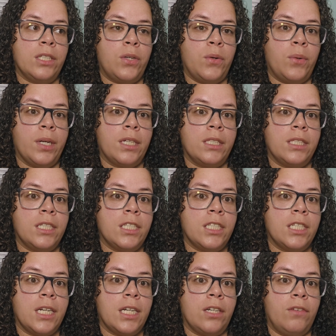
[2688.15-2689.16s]
a quick stitch
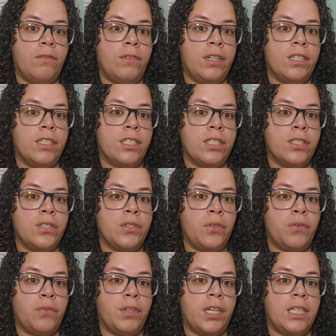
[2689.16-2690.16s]
and I could finish it so
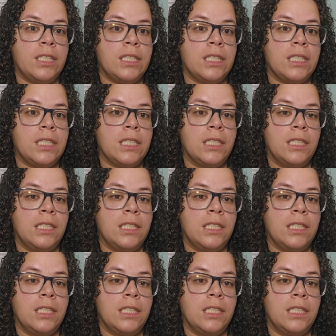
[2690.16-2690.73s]
fast.